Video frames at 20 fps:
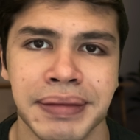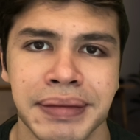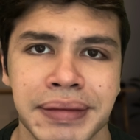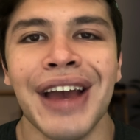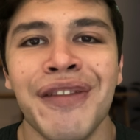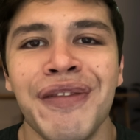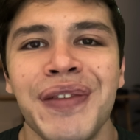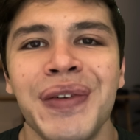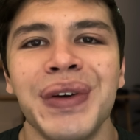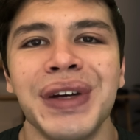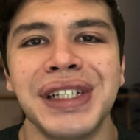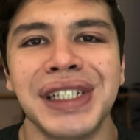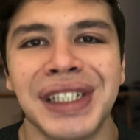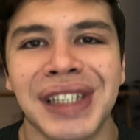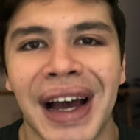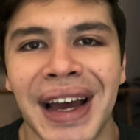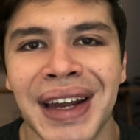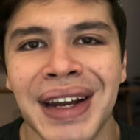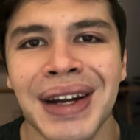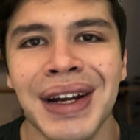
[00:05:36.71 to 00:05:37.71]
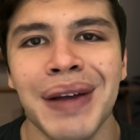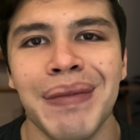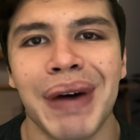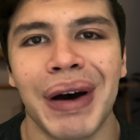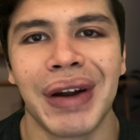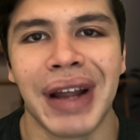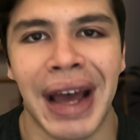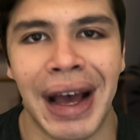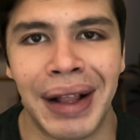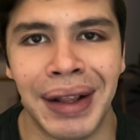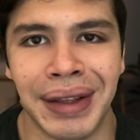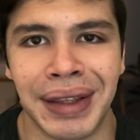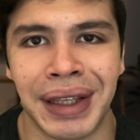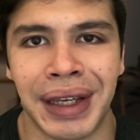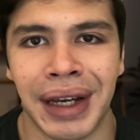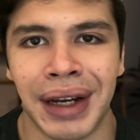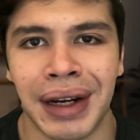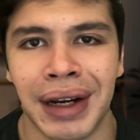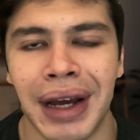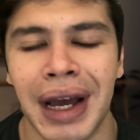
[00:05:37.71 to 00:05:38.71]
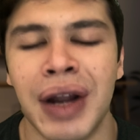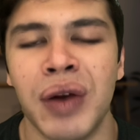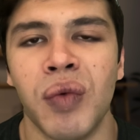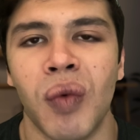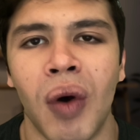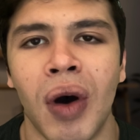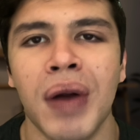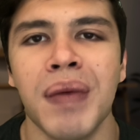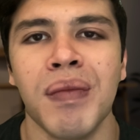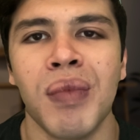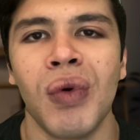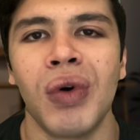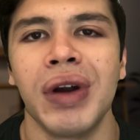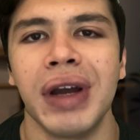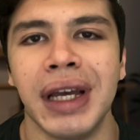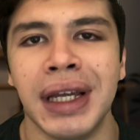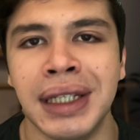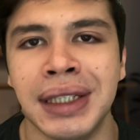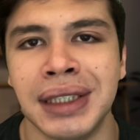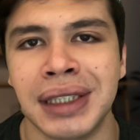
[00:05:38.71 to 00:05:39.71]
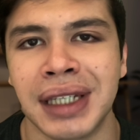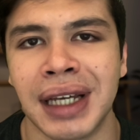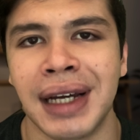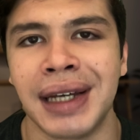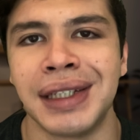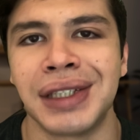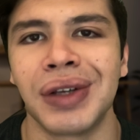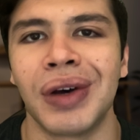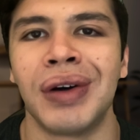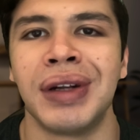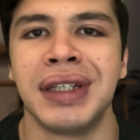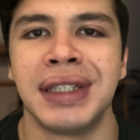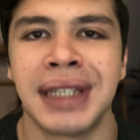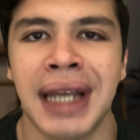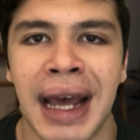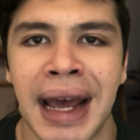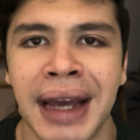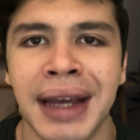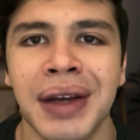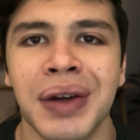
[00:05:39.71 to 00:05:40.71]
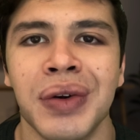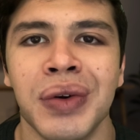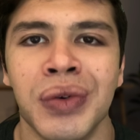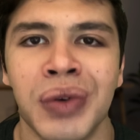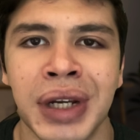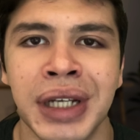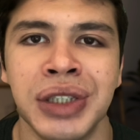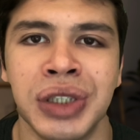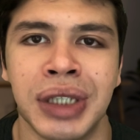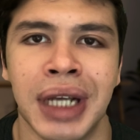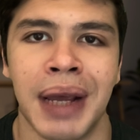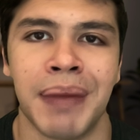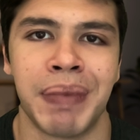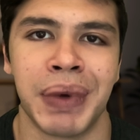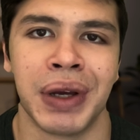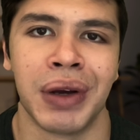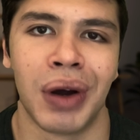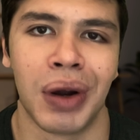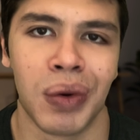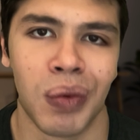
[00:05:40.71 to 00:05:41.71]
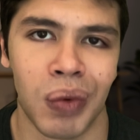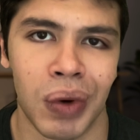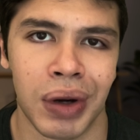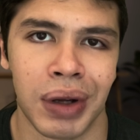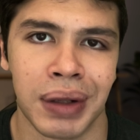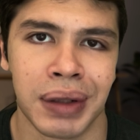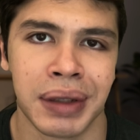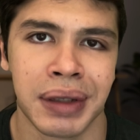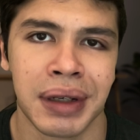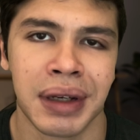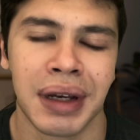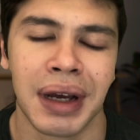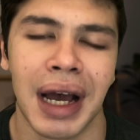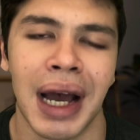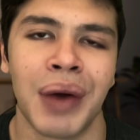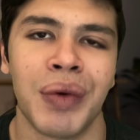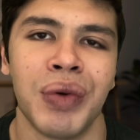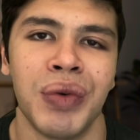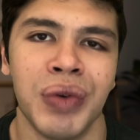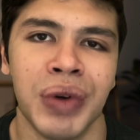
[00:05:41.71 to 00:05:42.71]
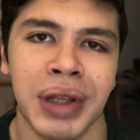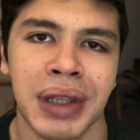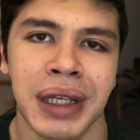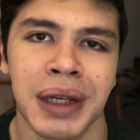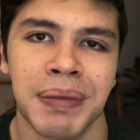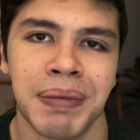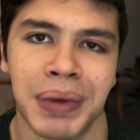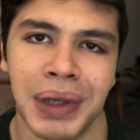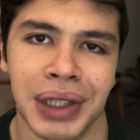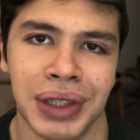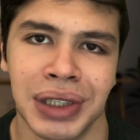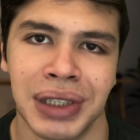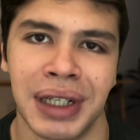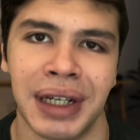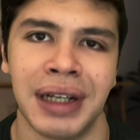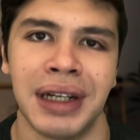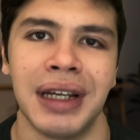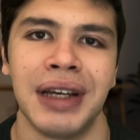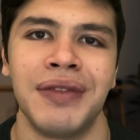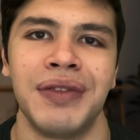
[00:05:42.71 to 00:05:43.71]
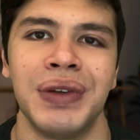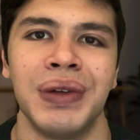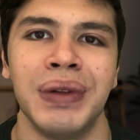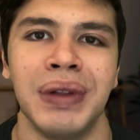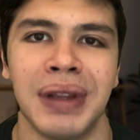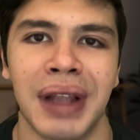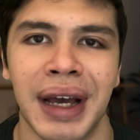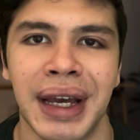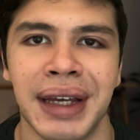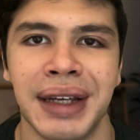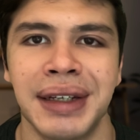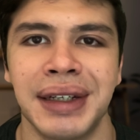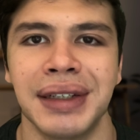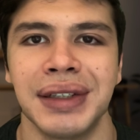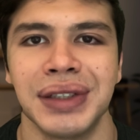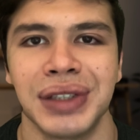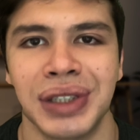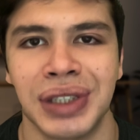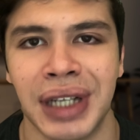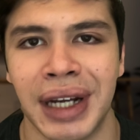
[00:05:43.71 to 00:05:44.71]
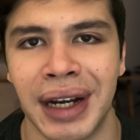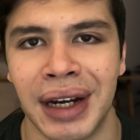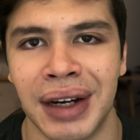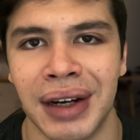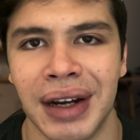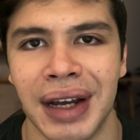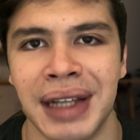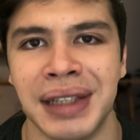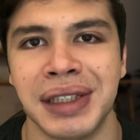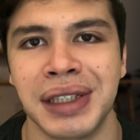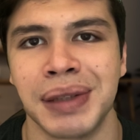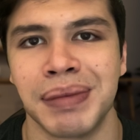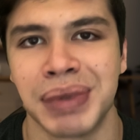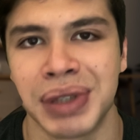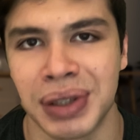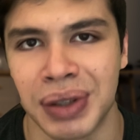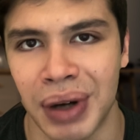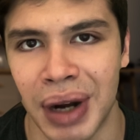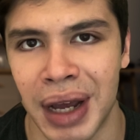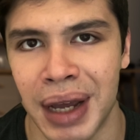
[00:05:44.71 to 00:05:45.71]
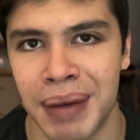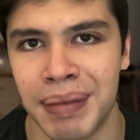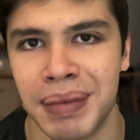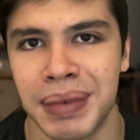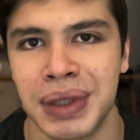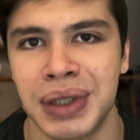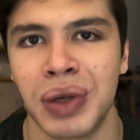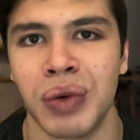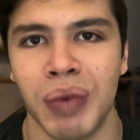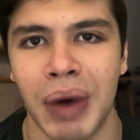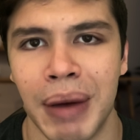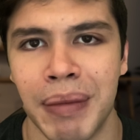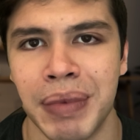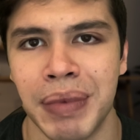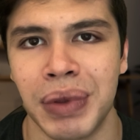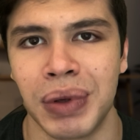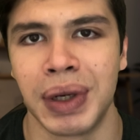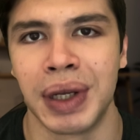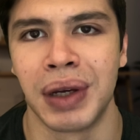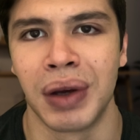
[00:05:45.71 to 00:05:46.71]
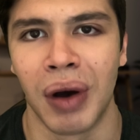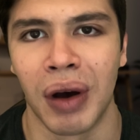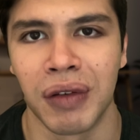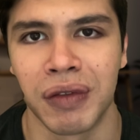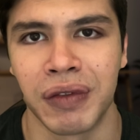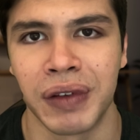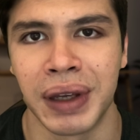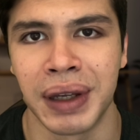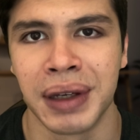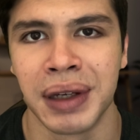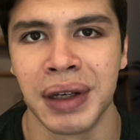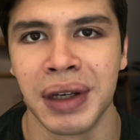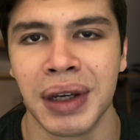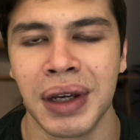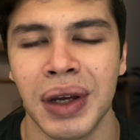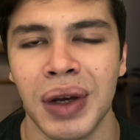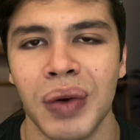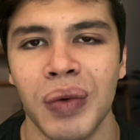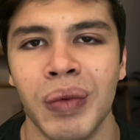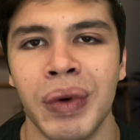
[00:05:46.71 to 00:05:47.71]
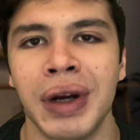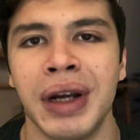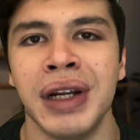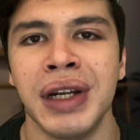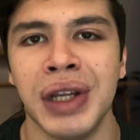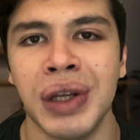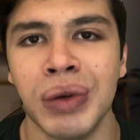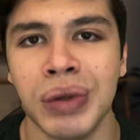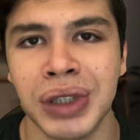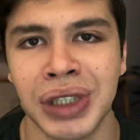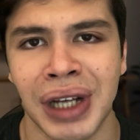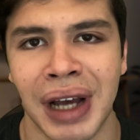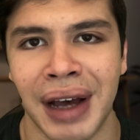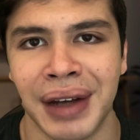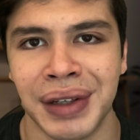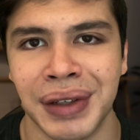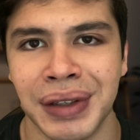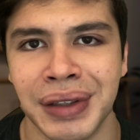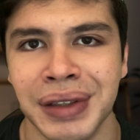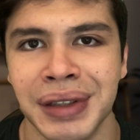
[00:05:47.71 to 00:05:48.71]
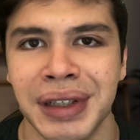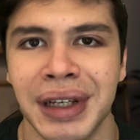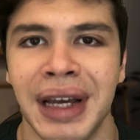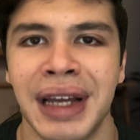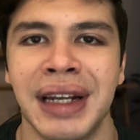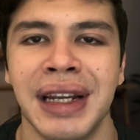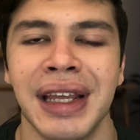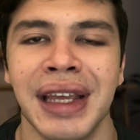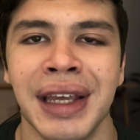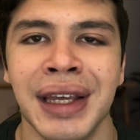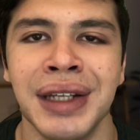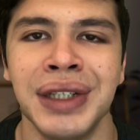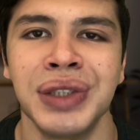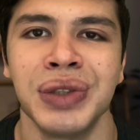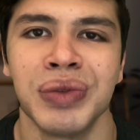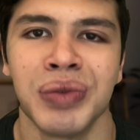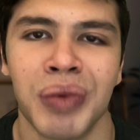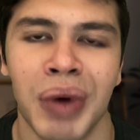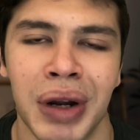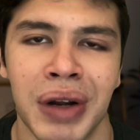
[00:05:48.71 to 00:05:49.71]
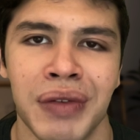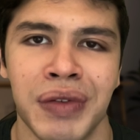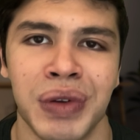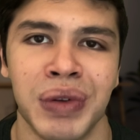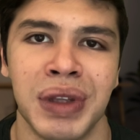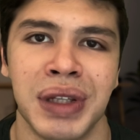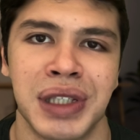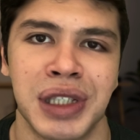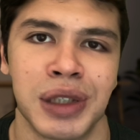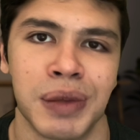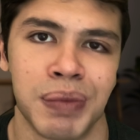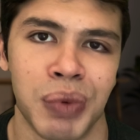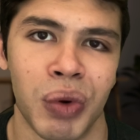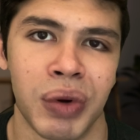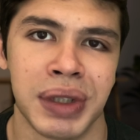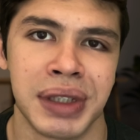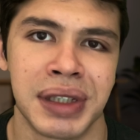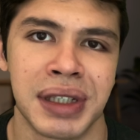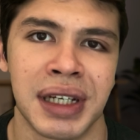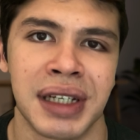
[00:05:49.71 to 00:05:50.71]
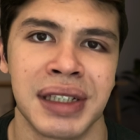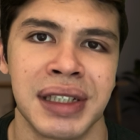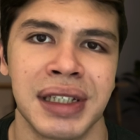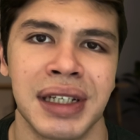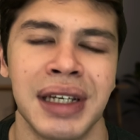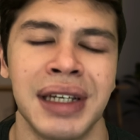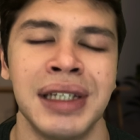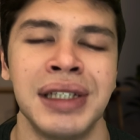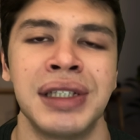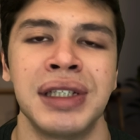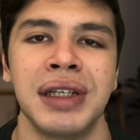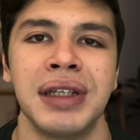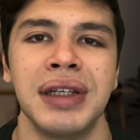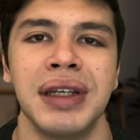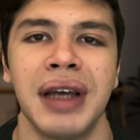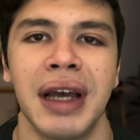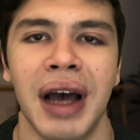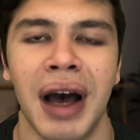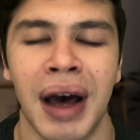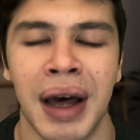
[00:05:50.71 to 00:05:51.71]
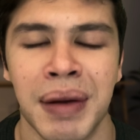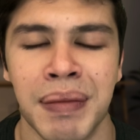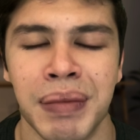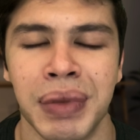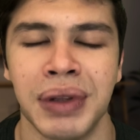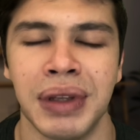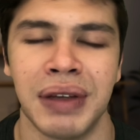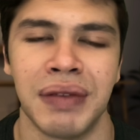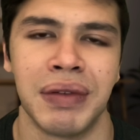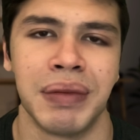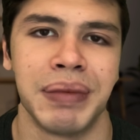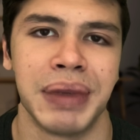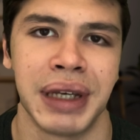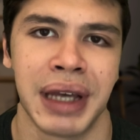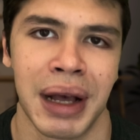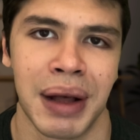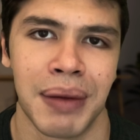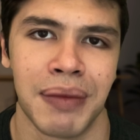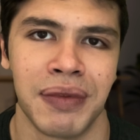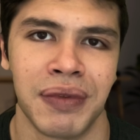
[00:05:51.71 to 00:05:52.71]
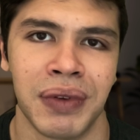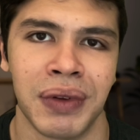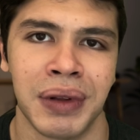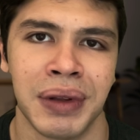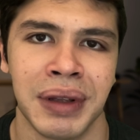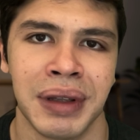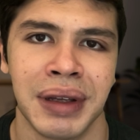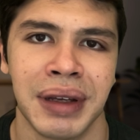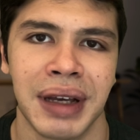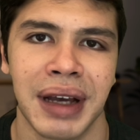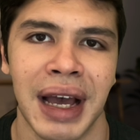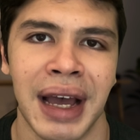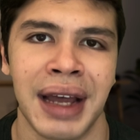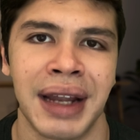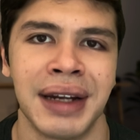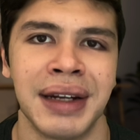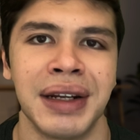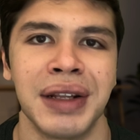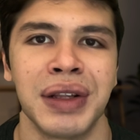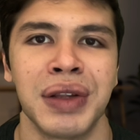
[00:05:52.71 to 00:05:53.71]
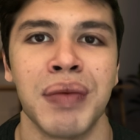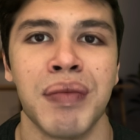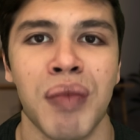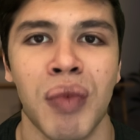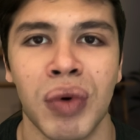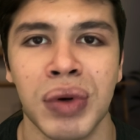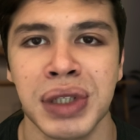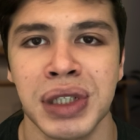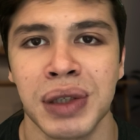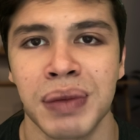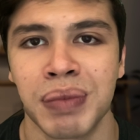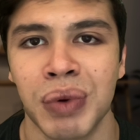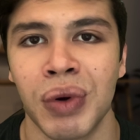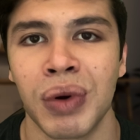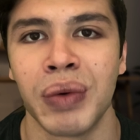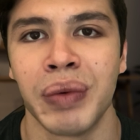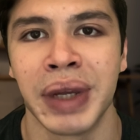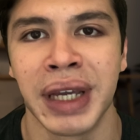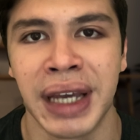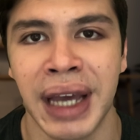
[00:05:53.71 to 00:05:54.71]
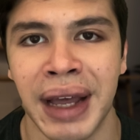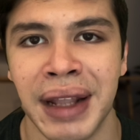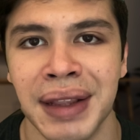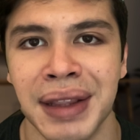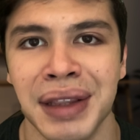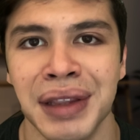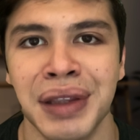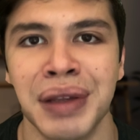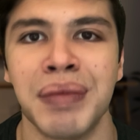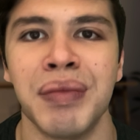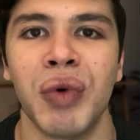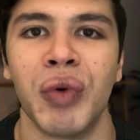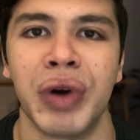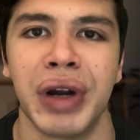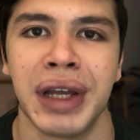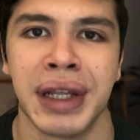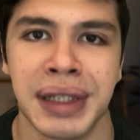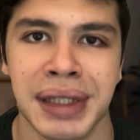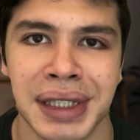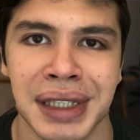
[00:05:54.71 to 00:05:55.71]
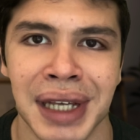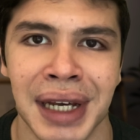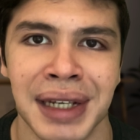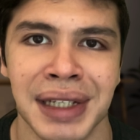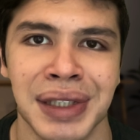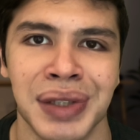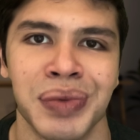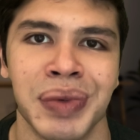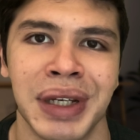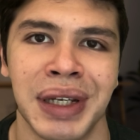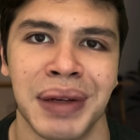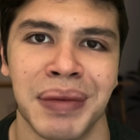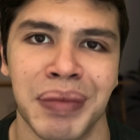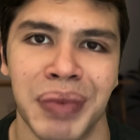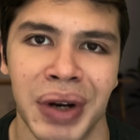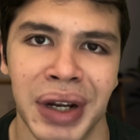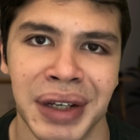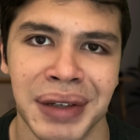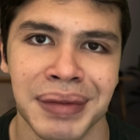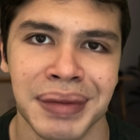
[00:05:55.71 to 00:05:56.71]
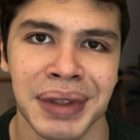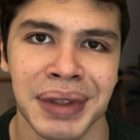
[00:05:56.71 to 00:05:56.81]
If you're excited about healthcare and want more insights on tech reshaping our world, I would really appreciate if you like, share, and subscribe to Web3 Coffee. We're a new channel, and each one of you that supports us is unbelievably helpful. And the more support we get, the more insights we can bring.